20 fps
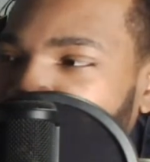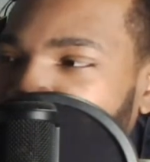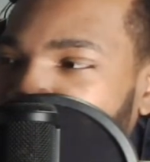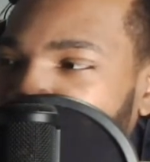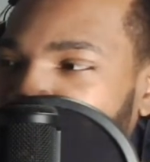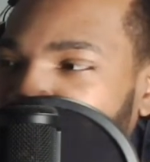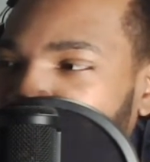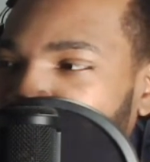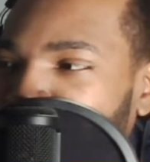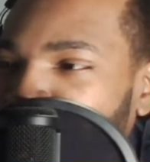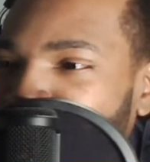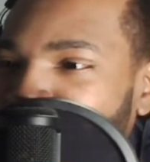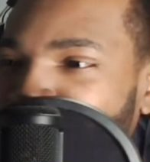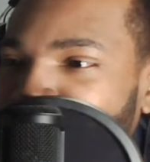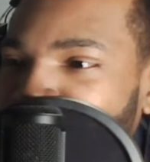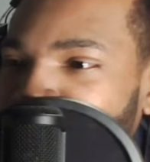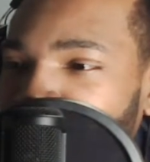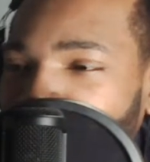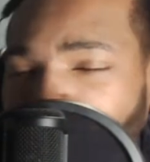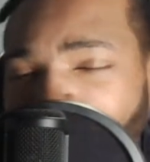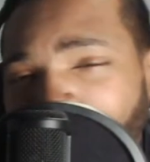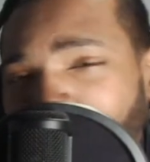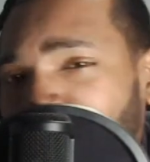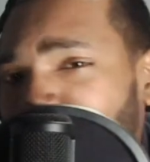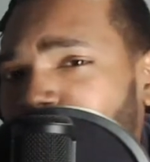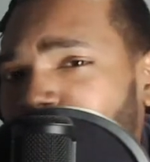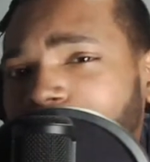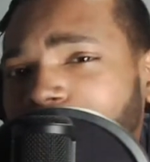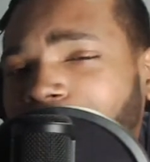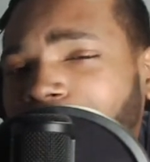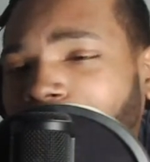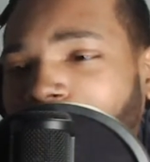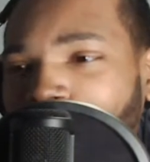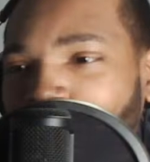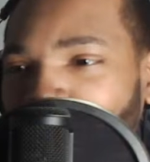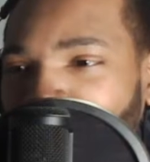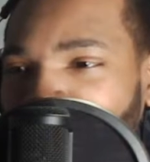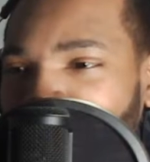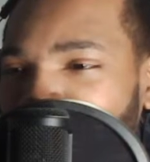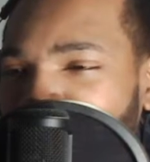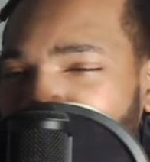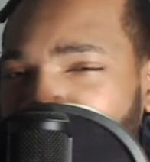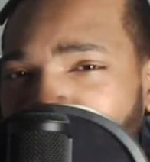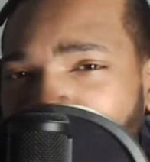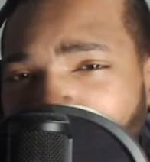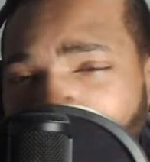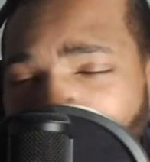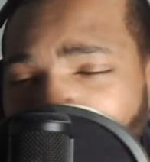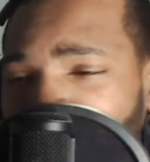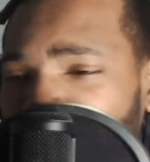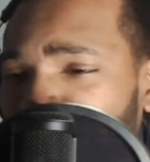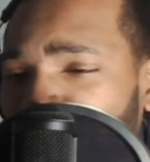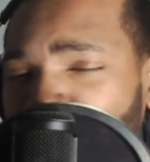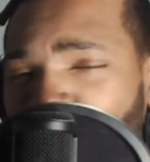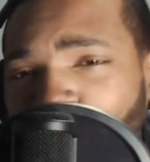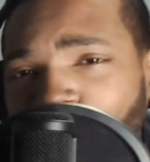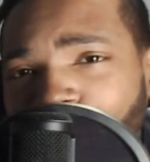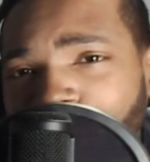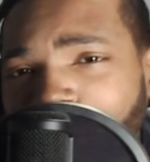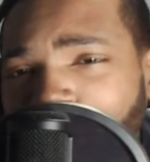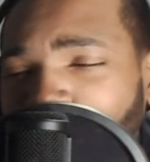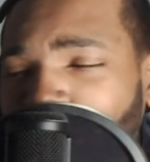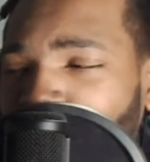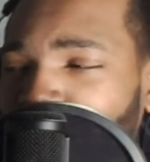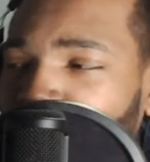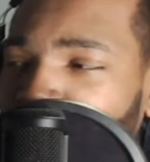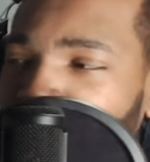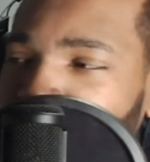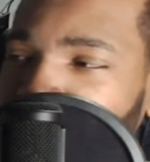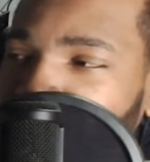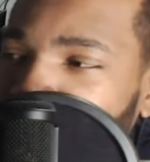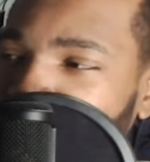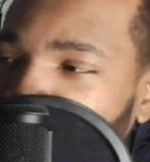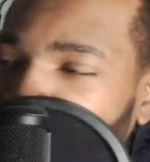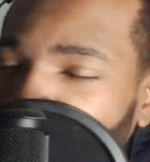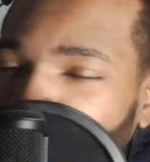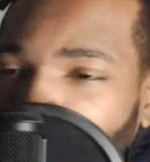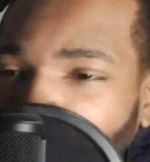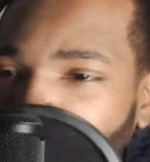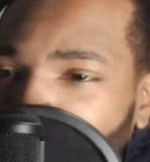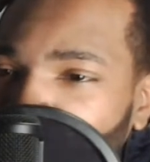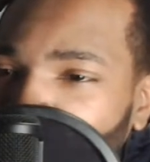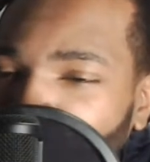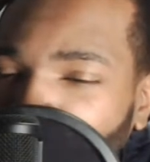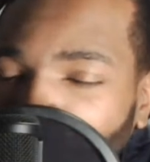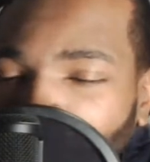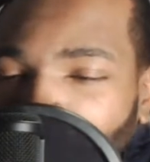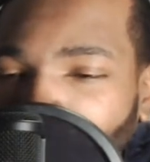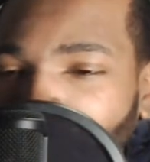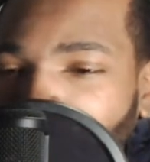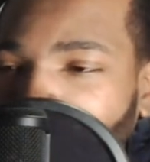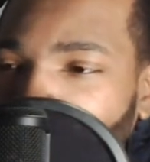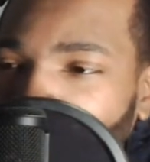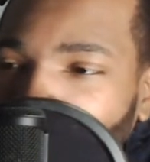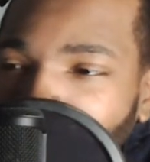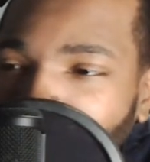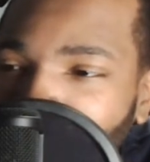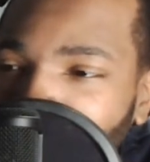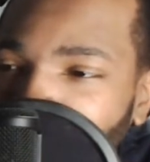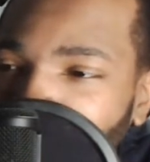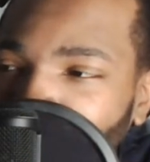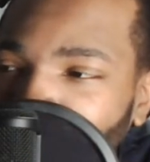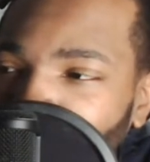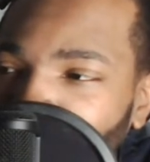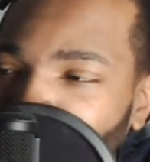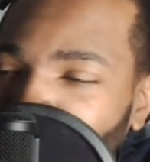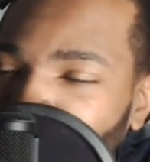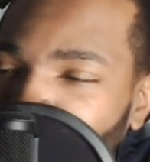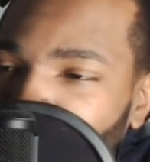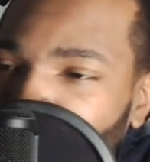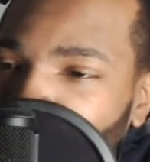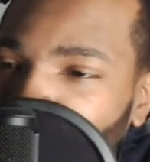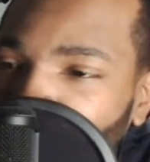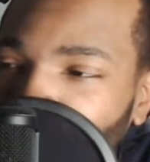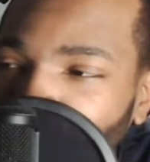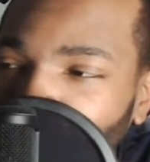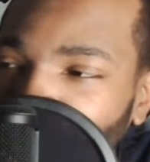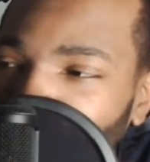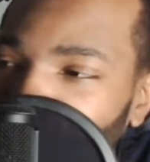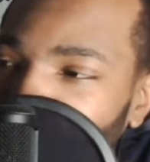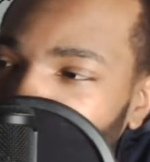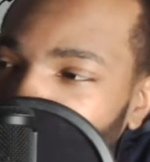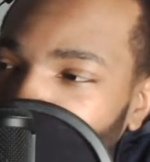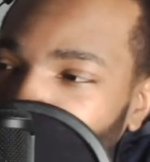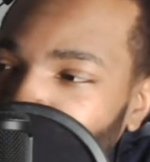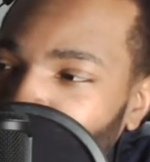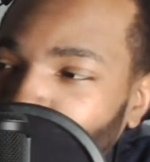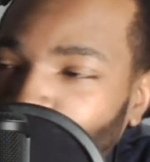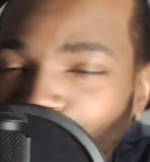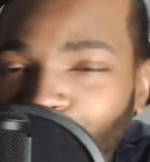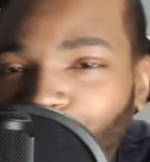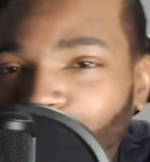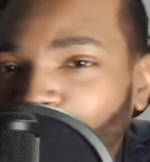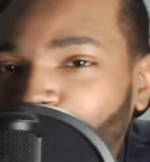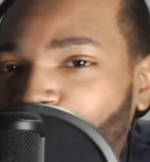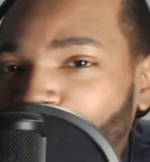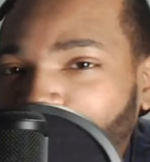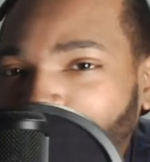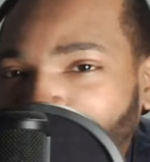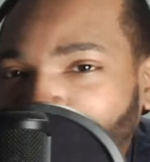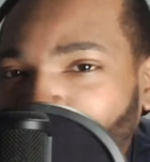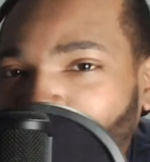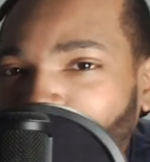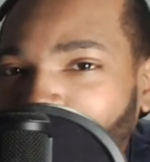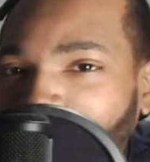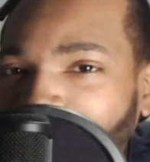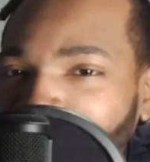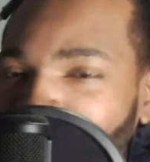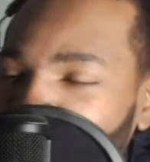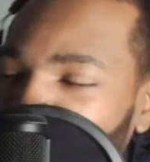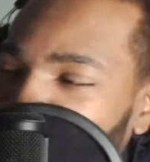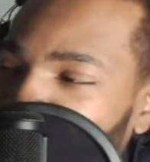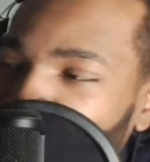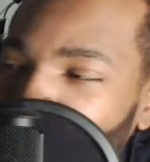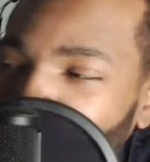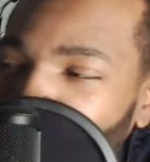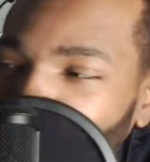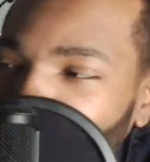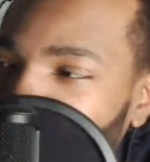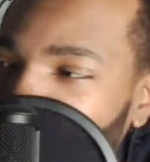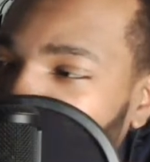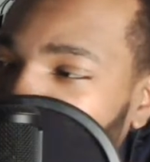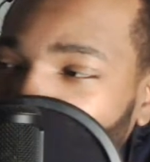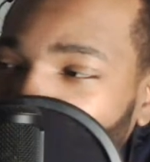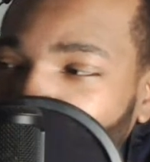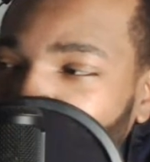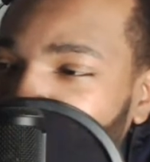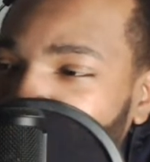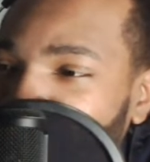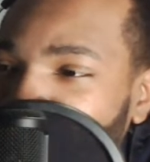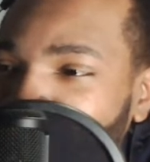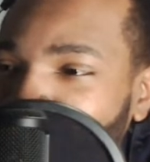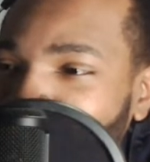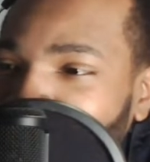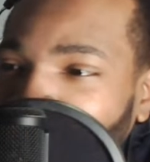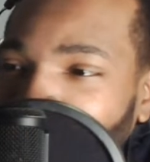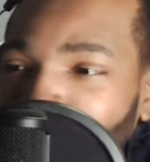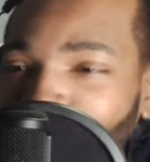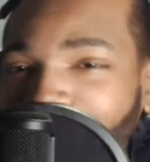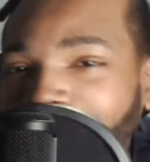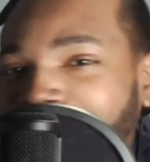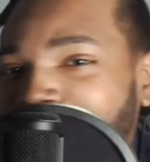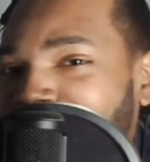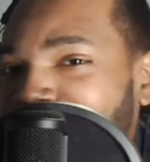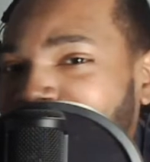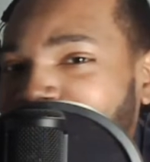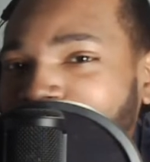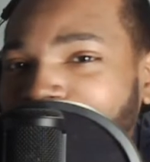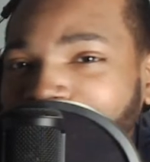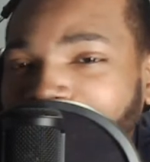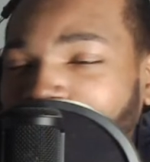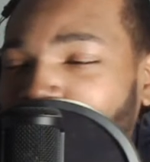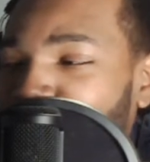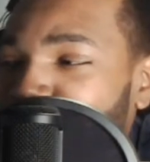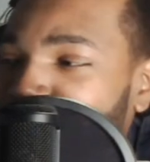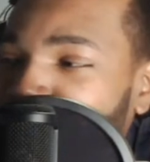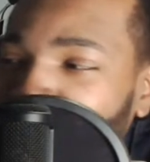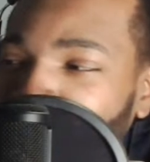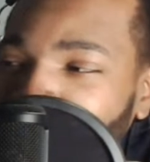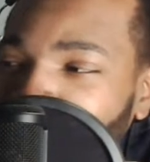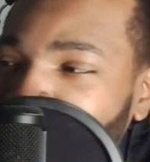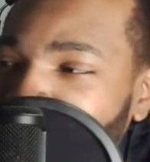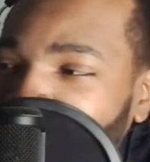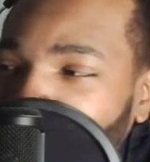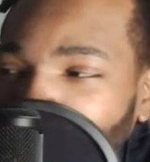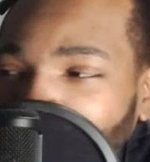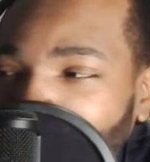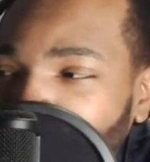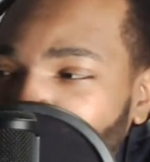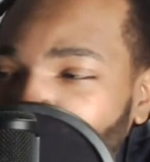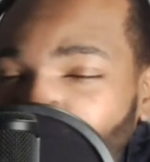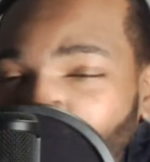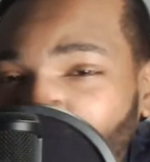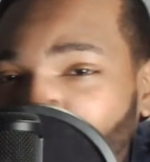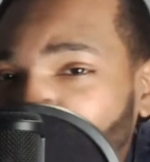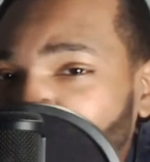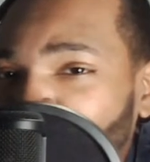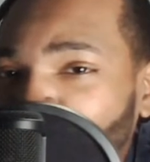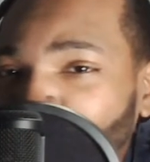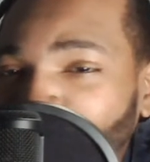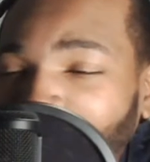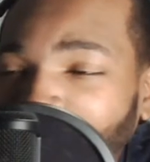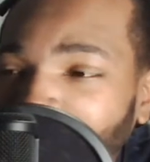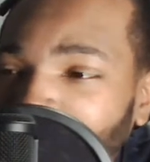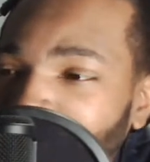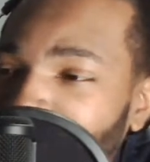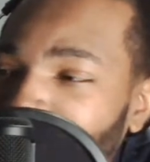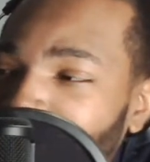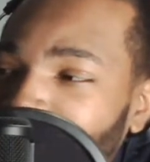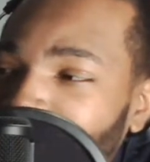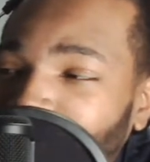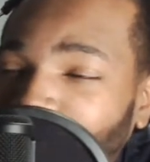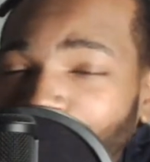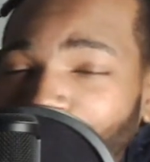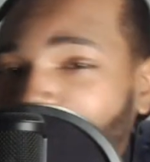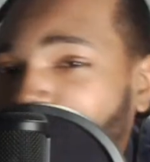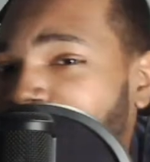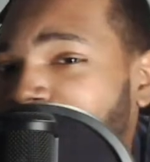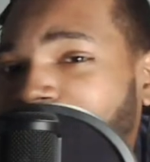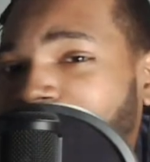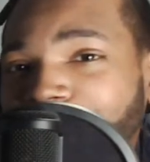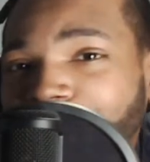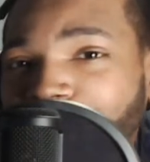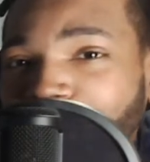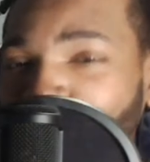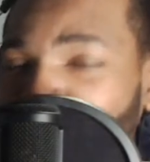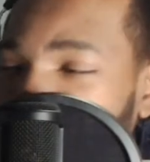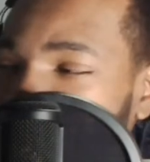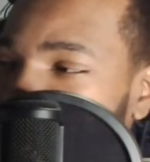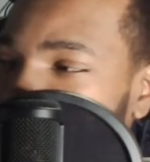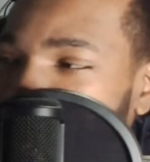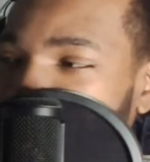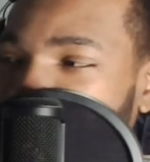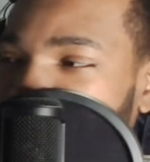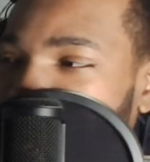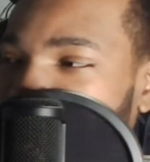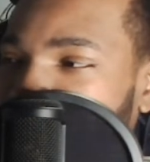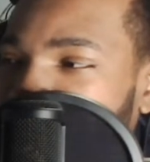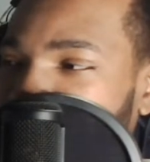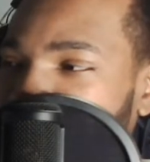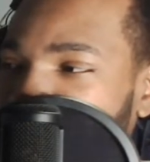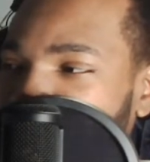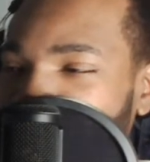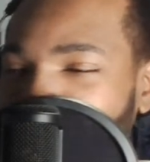So depending on what they have available and depending on who's at the front desk, they might move you from that basic room to a room with a volcano view, or how nice it is and how slow it is, they might move you to like a mini suite or